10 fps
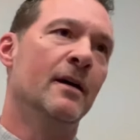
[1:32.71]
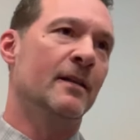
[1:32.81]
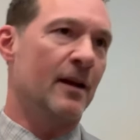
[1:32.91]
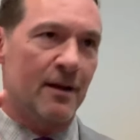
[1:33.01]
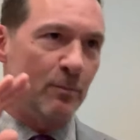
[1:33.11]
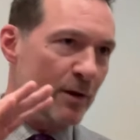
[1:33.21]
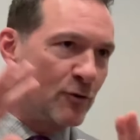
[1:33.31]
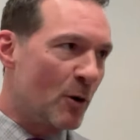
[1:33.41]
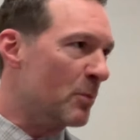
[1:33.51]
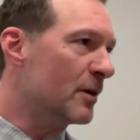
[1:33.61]
That could be
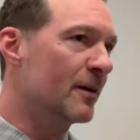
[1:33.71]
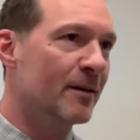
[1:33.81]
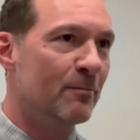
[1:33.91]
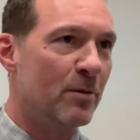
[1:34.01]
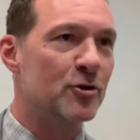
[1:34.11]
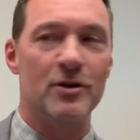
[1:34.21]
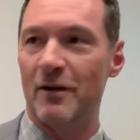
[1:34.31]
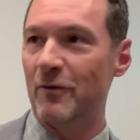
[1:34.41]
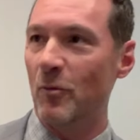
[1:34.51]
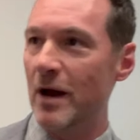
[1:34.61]
interpreted a bunch of
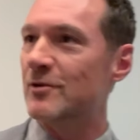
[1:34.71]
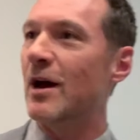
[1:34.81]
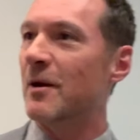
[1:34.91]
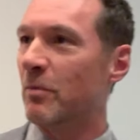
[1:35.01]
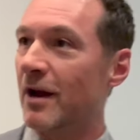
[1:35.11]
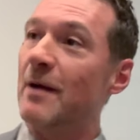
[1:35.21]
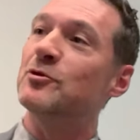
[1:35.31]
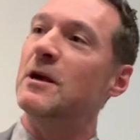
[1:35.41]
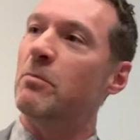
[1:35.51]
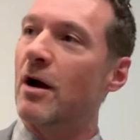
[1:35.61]
different ways. So I didn't bring it up.
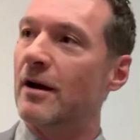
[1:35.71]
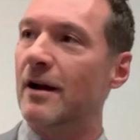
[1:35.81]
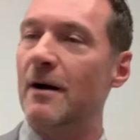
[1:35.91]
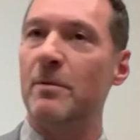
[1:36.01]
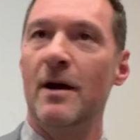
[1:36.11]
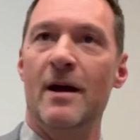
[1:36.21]
She brought it up.